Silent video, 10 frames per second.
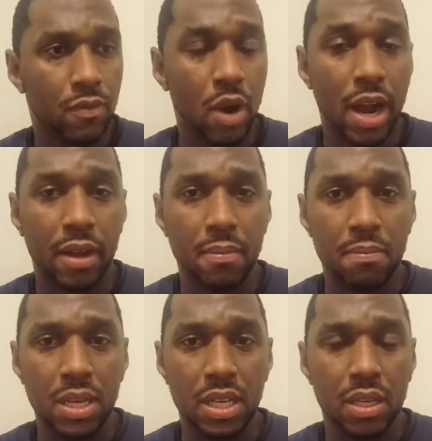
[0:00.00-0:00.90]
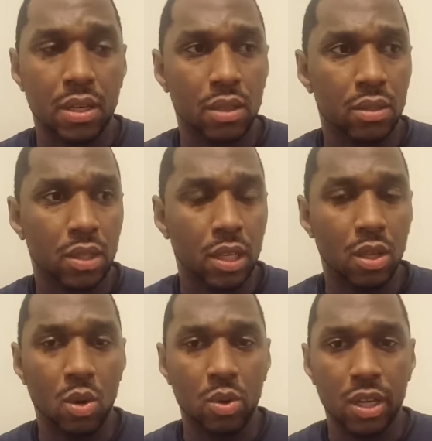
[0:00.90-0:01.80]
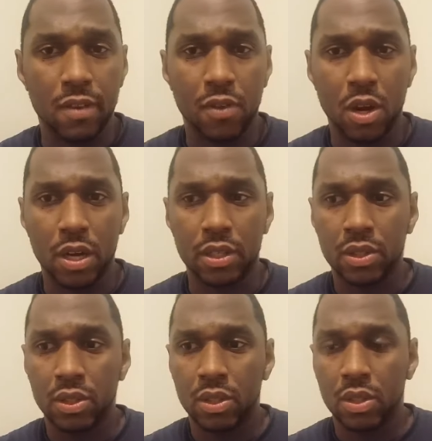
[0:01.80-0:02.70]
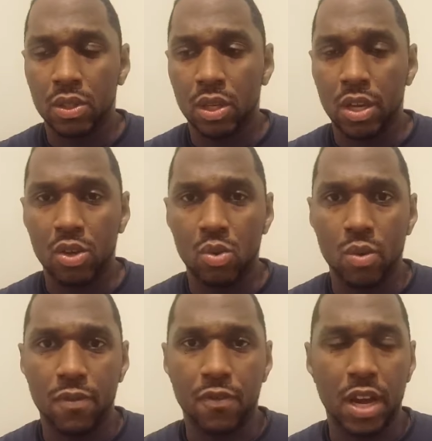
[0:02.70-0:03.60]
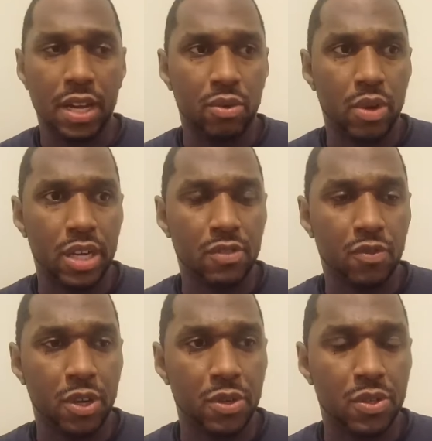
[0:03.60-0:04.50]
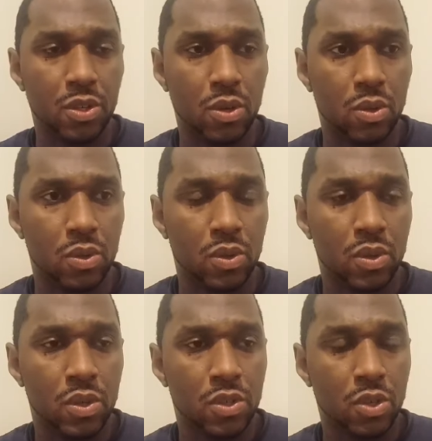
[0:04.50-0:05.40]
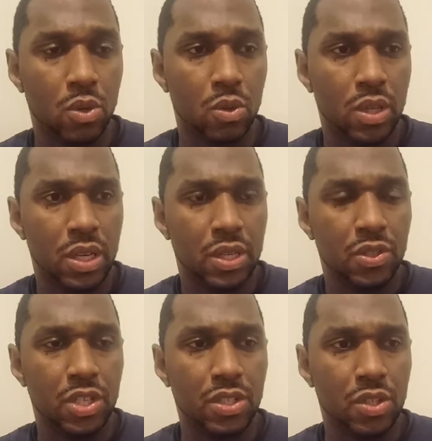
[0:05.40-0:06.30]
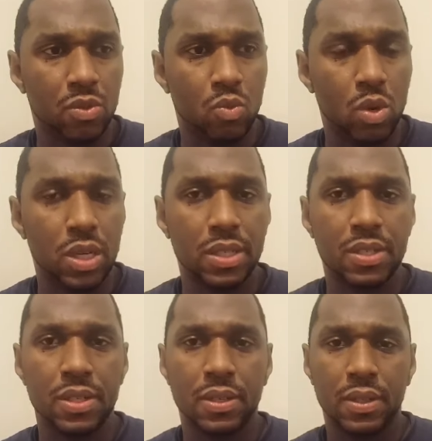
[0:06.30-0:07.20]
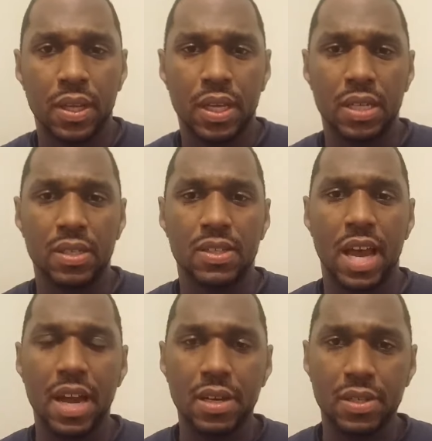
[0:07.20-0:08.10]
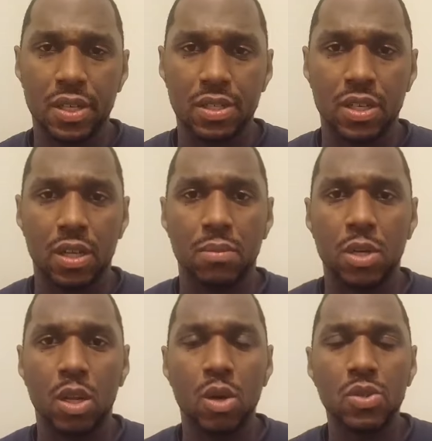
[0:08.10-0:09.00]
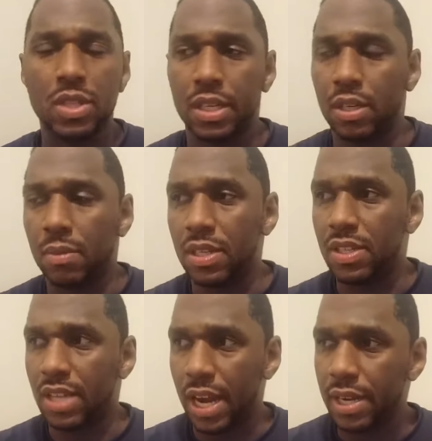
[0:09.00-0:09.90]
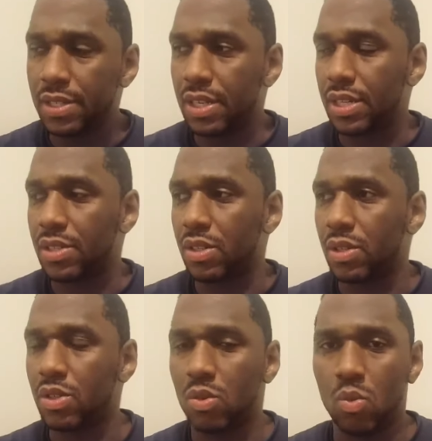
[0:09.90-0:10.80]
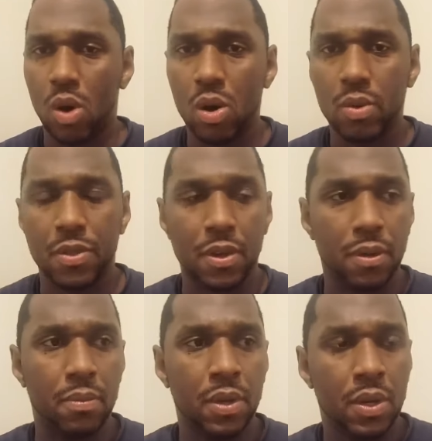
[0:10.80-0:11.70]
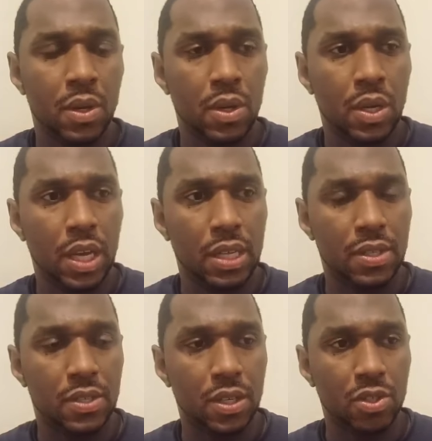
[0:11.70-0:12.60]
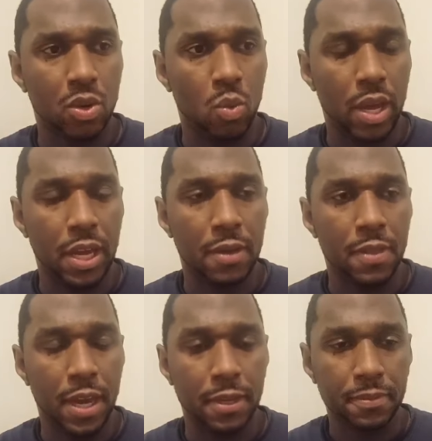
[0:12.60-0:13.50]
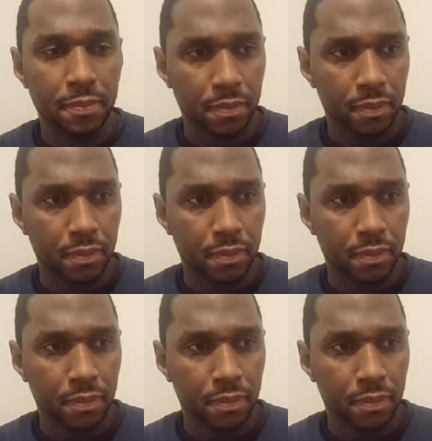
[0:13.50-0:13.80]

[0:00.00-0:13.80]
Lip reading: for I am meek and lowly of heart, and you will find rest for your souls. So Jesus wants, he desires us to come close to him. He desires us to walk with him in such a way that